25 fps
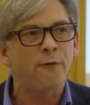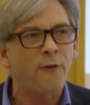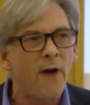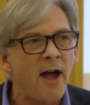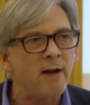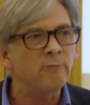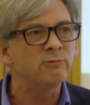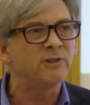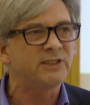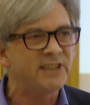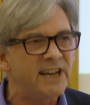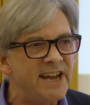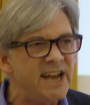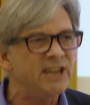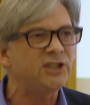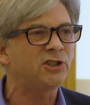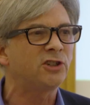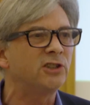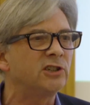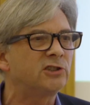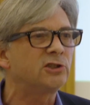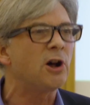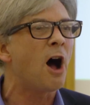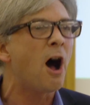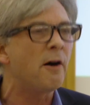
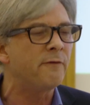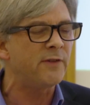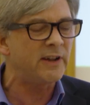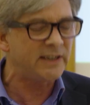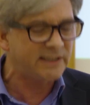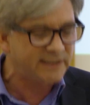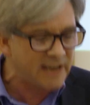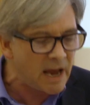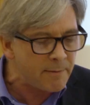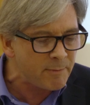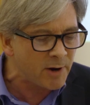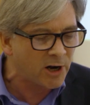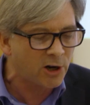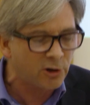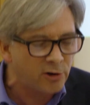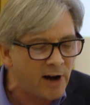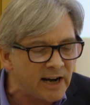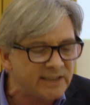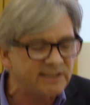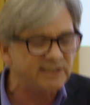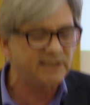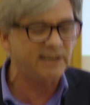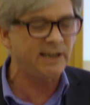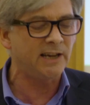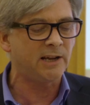foundations of a
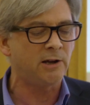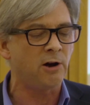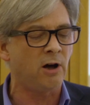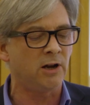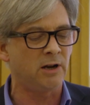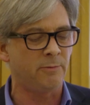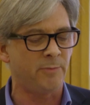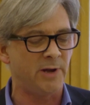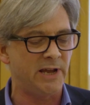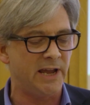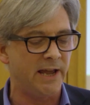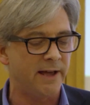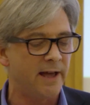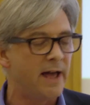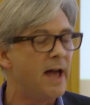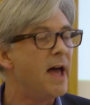democratic economy,